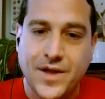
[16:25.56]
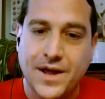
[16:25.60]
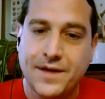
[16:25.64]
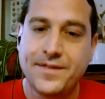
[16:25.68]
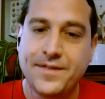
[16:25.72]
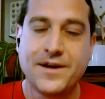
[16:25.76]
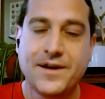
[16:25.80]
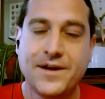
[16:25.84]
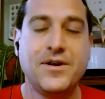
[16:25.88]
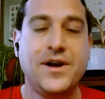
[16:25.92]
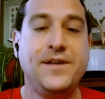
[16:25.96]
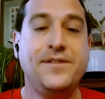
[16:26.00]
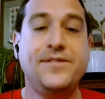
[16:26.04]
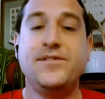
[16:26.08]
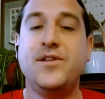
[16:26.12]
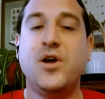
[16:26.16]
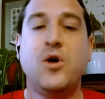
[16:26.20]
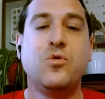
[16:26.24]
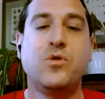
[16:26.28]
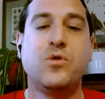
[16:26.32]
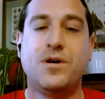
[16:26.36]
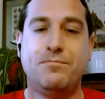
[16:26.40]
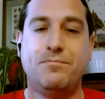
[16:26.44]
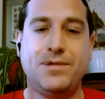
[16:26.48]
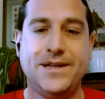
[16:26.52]
there is
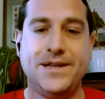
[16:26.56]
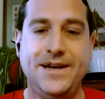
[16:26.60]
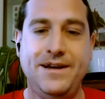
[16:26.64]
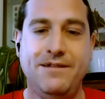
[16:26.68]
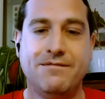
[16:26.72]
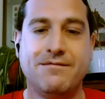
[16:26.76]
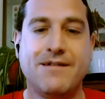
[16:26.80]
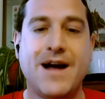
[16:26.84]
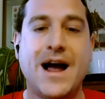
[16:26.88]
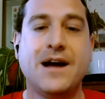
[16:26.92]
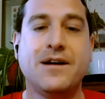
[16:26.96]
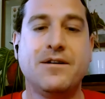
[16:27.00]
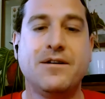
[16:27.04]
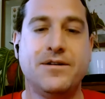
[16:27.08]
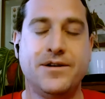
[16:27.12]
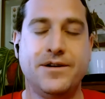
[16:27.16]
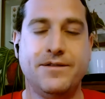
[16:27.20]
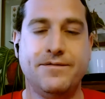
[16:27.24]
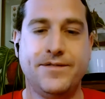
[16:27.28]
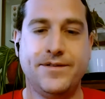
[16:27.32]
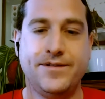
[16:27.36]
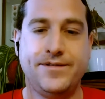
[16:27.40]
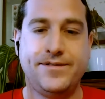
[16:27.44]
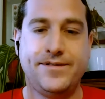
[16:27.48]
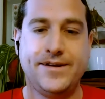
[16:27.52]
no complete record
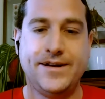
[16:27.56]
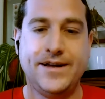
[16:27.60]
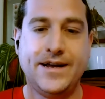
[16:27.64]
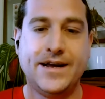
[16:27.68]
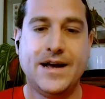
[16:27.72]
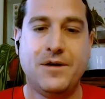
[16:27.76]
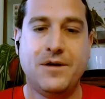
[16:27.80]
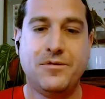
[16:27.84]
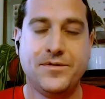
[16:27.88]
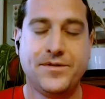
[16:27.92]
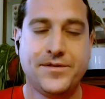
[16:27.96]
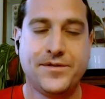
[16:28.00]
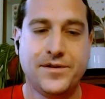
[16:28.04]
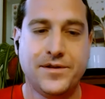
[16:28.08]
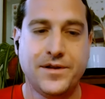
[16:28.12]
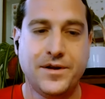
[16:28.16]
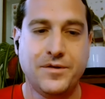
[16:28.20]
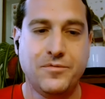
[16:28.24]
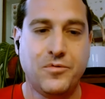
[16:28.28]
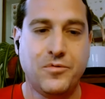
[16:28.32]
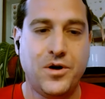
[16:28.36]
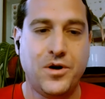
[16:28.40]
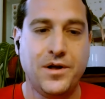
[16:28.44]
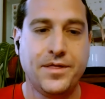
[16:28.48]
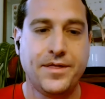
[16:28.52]
of the city council
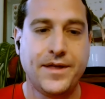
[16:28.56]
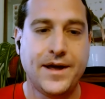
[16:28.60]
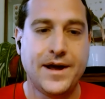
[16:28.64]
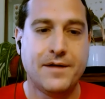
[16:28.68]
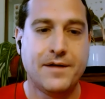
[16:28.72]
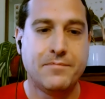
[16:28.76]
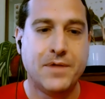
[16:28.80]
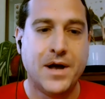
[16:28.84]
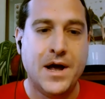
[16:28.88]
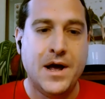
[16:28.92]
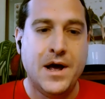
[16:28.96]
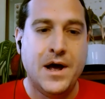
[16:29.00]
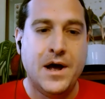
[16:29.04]
in Waltham.